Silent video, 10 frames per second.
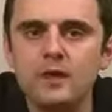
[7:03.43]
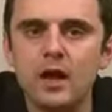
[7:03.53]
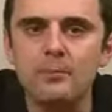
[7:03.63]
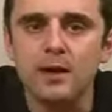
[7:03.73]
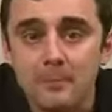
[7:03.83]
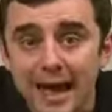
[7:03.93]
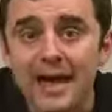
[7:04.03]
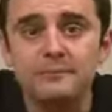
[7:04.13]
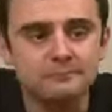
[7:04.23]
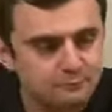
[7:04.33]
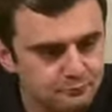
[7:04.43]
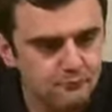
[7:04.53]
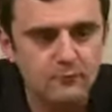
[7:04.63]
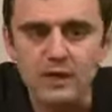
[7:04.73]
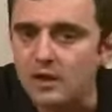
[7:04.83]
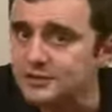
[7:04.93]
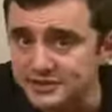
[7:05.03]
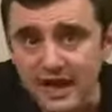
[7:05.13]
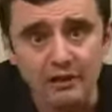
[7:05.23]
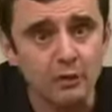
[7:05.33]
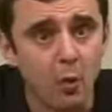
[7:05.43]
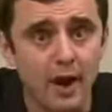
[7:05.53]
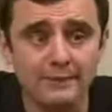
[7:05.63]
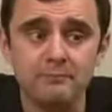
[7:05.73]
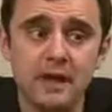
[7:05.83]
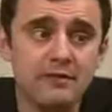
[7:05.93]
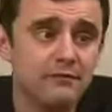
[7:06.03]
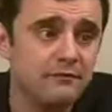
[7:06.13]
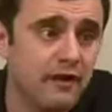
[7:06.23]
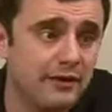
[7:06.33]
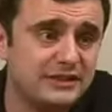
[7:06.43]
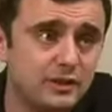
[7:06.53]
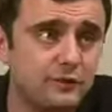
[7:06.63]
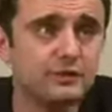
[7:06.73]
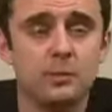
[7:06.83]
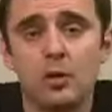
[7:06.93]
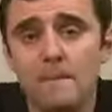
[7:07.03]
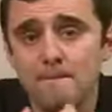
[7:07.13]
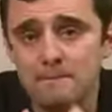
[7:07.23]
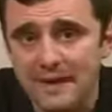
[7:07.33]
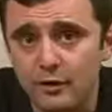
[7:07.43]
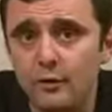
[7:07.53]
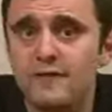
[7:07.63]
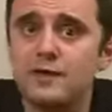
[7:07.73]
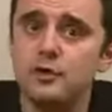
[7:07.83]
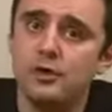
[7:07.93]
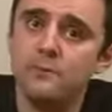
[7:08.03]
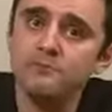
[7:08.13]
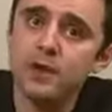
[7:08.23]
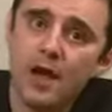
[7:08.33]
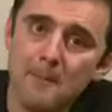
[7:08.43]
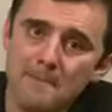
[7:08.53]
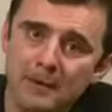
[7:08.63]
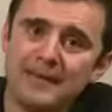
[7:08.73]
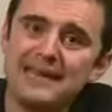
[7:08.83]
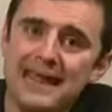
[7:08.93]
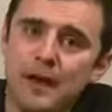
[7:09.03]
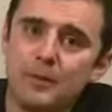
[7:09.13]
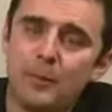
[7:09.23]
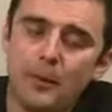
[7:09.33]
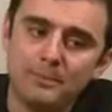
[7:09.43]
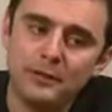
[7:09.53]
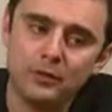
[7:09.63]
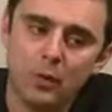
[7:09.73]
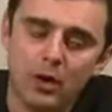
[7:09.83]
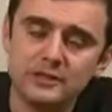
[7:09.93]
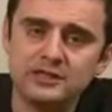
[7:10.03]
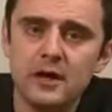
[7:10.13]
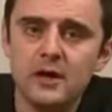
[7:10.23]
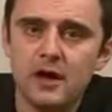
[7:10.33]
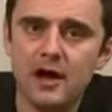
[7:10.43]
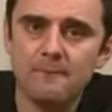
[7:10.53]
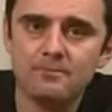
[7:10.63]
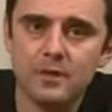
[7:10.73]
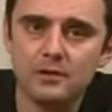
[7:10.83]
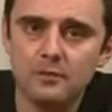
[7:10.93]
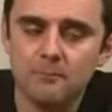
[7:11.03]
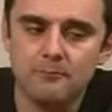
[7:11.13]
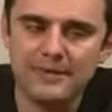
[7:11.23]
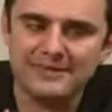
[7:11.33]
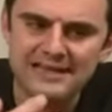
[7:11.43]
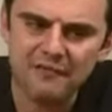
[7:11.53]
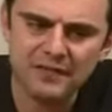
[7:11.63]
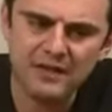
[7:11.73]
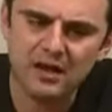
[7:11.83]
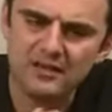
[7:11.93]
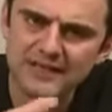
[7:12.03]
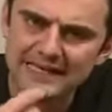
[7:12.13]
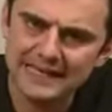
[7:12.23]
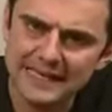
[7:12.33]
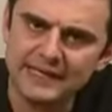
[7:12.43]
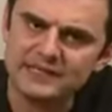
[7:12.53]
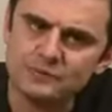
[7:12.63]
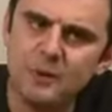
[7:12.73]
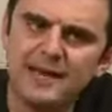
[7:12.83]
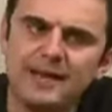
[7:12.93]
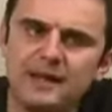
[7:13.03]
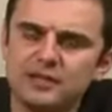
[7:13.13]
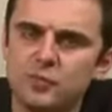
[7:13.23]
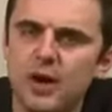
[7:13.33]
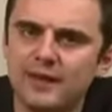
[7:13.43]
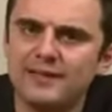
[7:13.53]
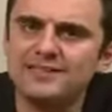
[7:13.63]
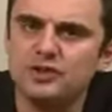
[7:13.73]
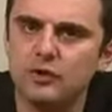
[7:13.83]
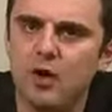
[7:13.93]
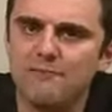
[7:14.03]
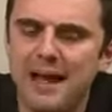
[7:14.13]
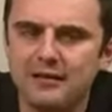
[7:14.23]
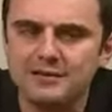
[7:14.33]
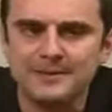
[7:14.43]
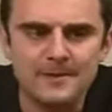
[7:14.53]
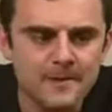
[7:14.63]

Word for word: Um, not bad. Solid wine, very serviceable, bigger than your American counterpart Pinot Noirs. Um, but definitely the heat is spiking on this wine. I think it's a little off balance.